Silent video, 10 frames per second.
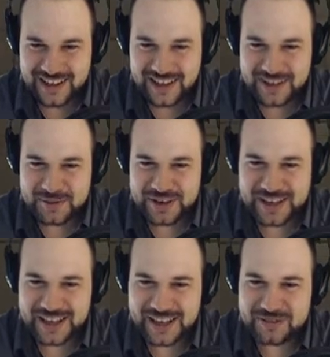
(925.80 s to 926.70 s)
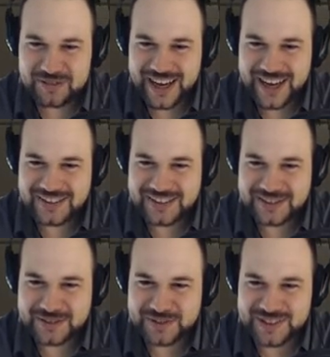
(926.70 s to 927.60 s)
Yeah, but he reacted
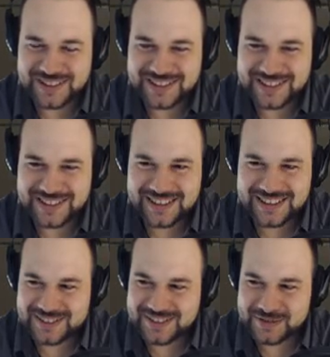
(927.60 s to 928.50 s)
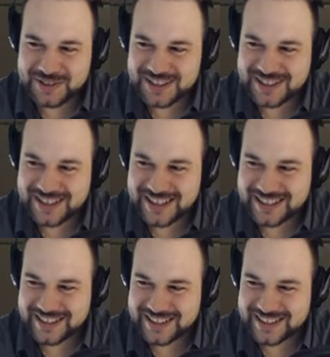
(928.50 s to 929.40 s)
towards
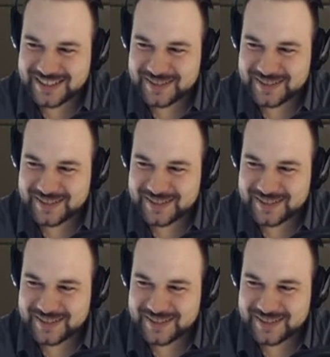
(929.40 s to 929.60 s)
this.